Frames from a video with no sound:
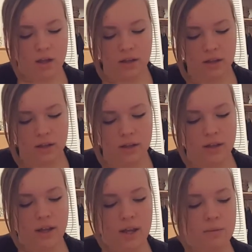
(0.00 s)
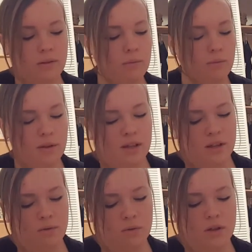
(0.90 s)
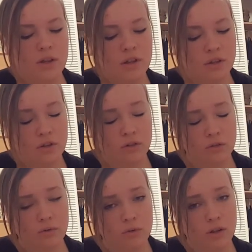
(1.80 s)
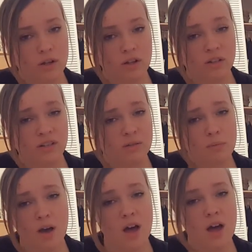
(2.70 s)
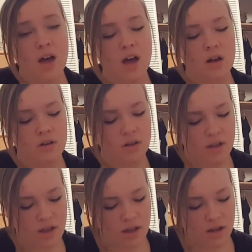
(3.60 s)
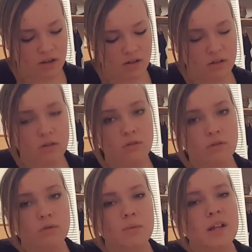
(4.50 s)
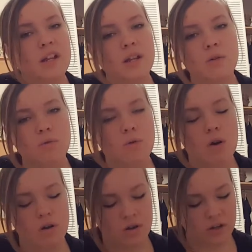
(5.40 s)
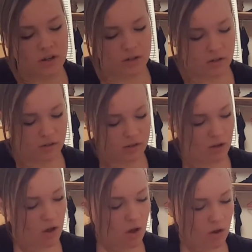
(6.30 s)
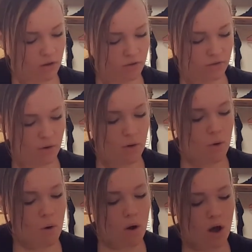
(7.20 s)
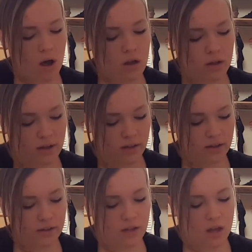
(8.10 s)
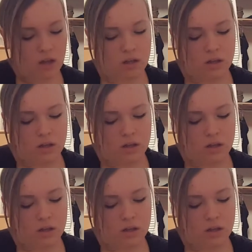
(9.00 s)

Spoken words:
The left common carotid supplies heart to the external and internal carotid, and the left subclavian supplies blood to the left arm.